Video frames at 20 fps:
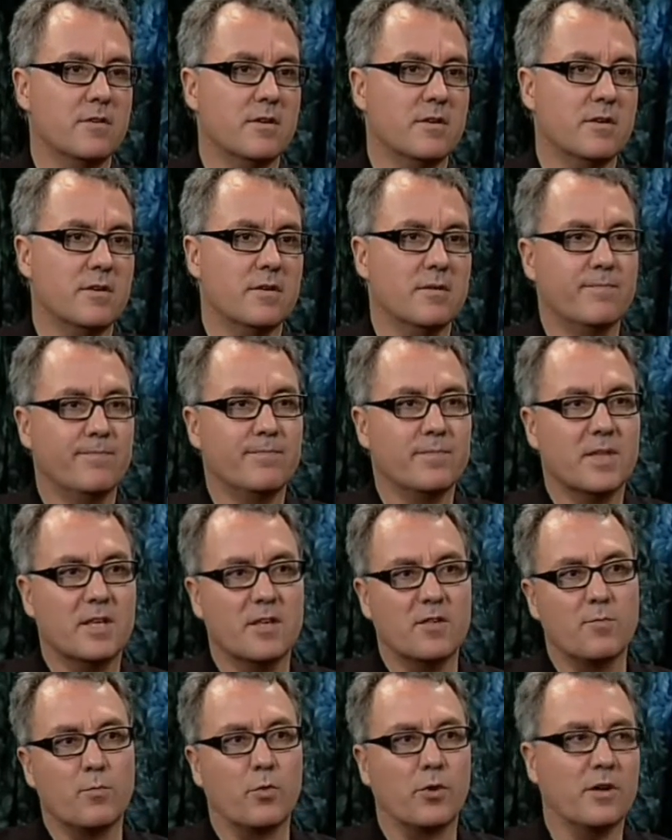uh,
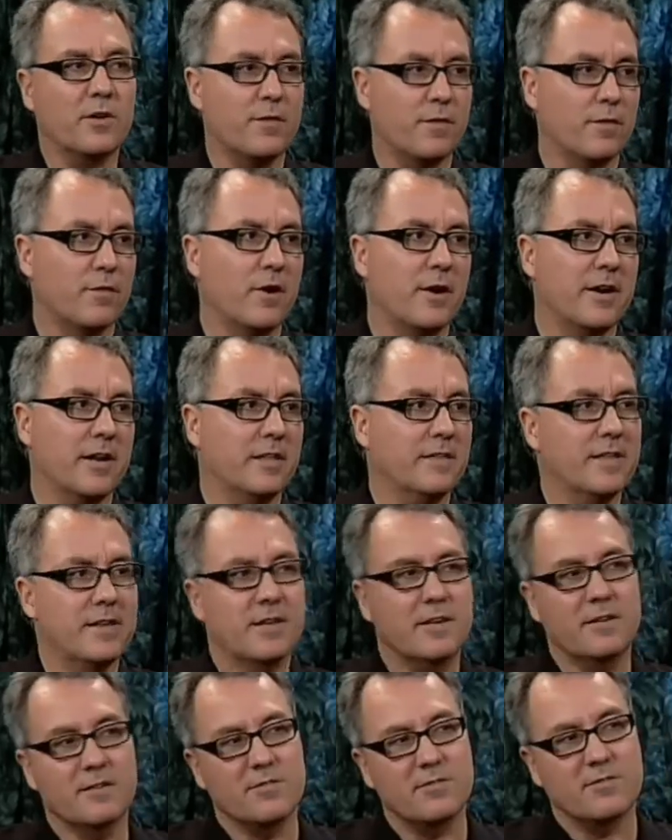is more cathartic than it